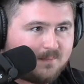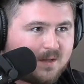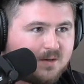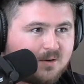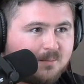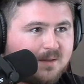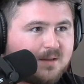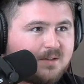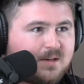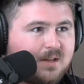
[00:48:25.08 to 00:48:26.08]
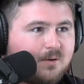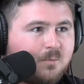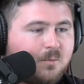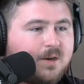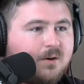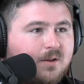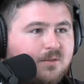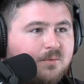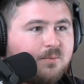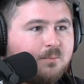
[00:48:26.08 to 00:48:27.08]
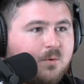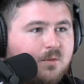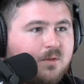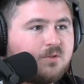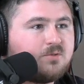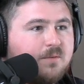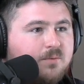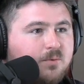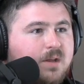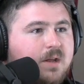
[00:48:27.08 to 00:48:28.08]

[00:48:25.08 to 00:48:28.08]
and you combine that together, we are nothing more than a drive-through town,